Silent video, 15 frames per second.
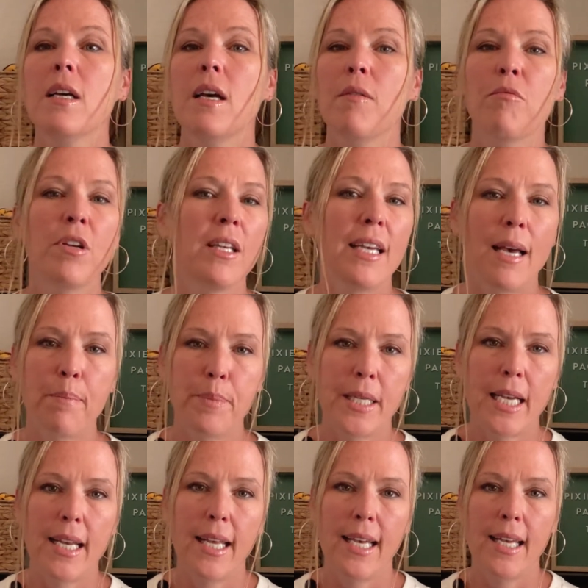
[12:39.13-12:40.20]
Really
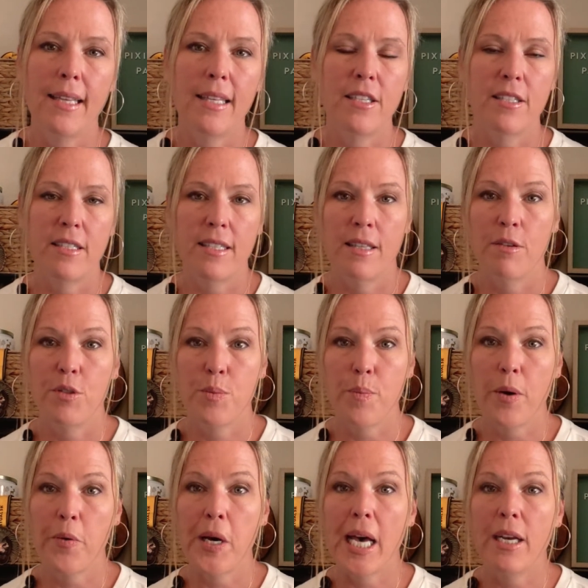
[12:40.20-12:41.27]
updated. They just did those
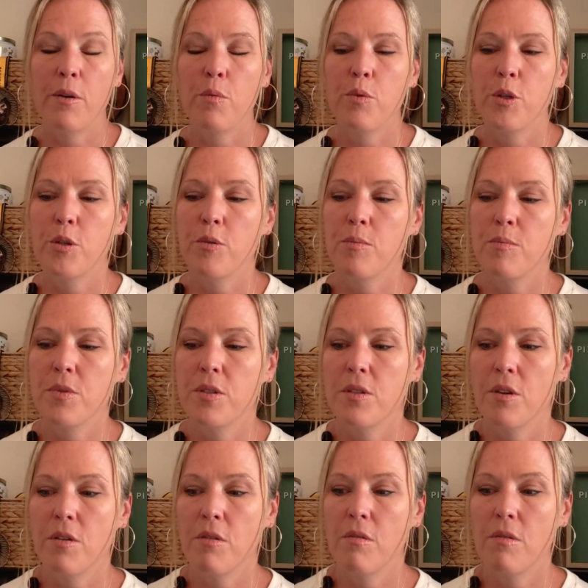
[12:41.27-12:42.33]
Moana rooms.
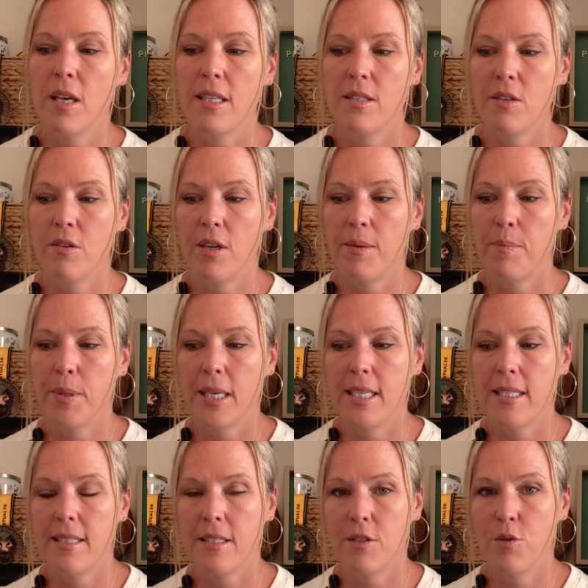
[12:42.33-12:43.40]
So that's a great
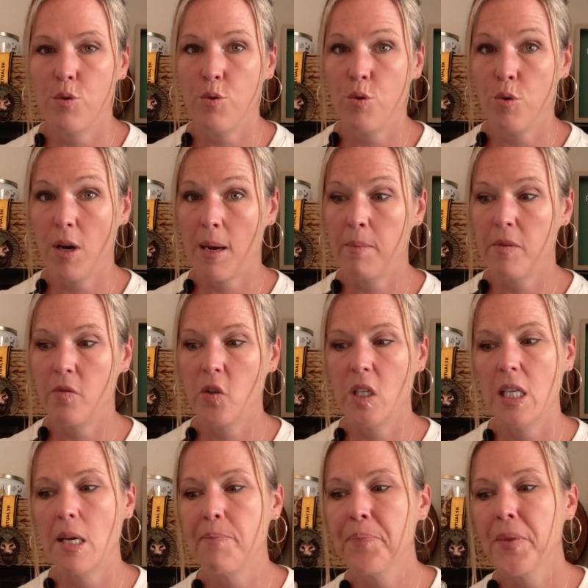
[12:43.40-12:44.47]
place to grab a
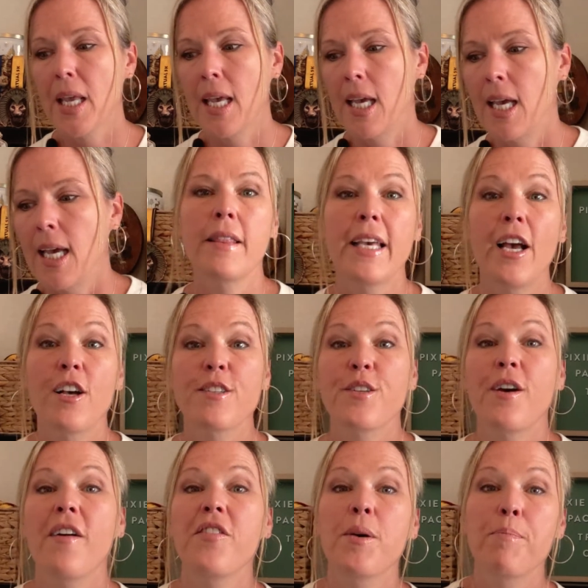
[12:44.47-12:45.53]
villa. They also
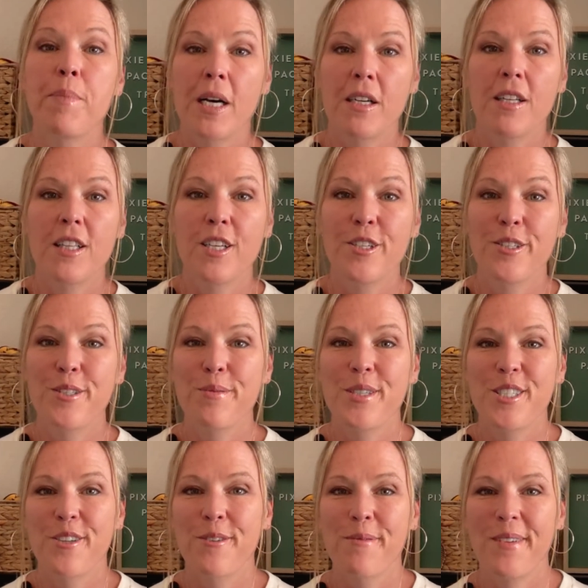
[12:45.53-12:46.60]
have the bungalows,
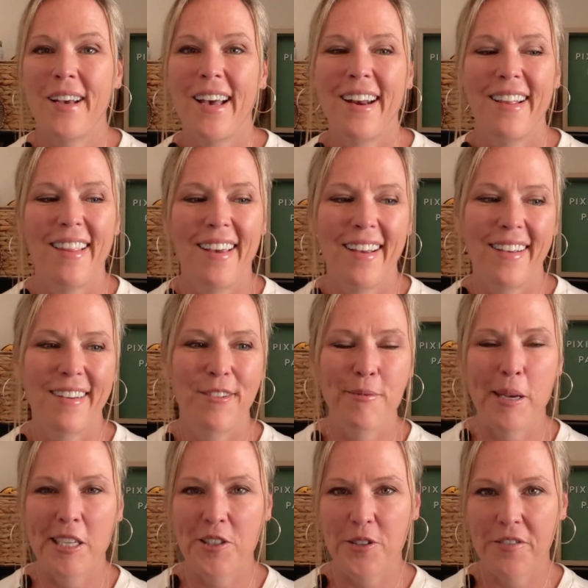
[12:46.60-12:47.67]
which are kind of like,
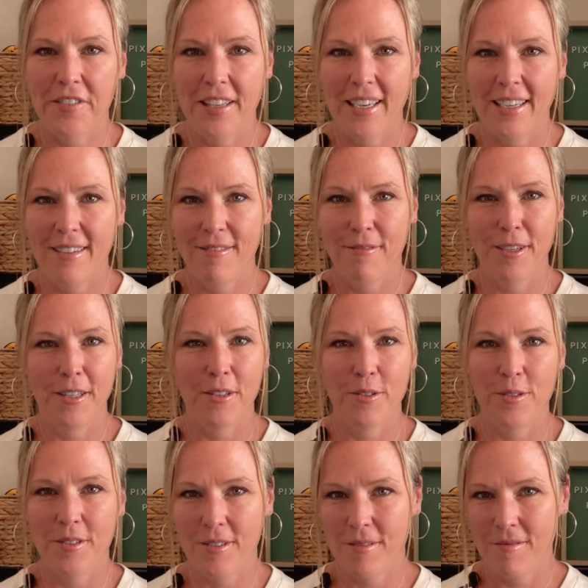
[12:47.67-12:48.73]
remind you of like one of
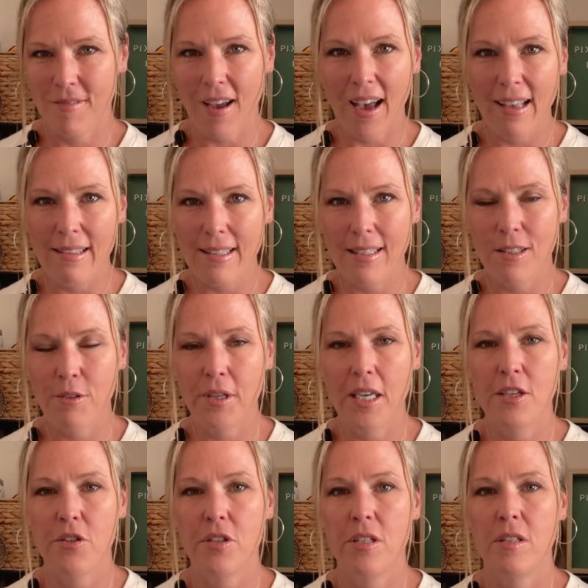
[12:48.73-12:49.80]
those island
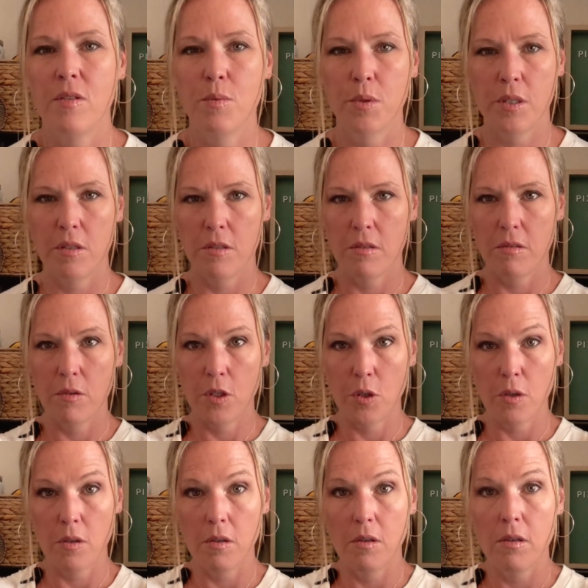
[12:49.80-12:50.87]
locations where
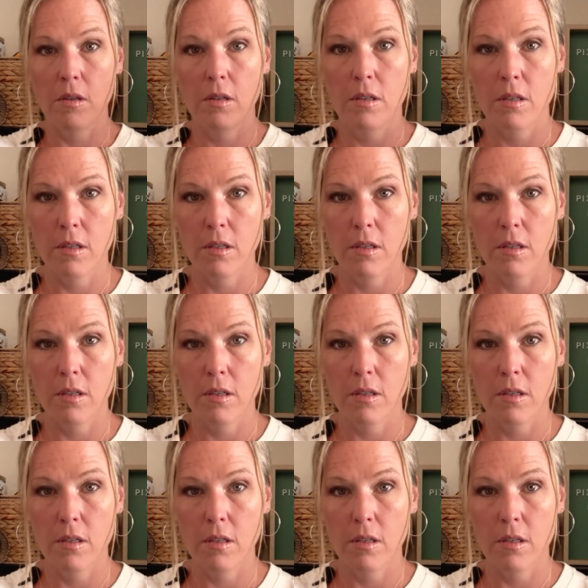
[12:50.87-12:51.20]
your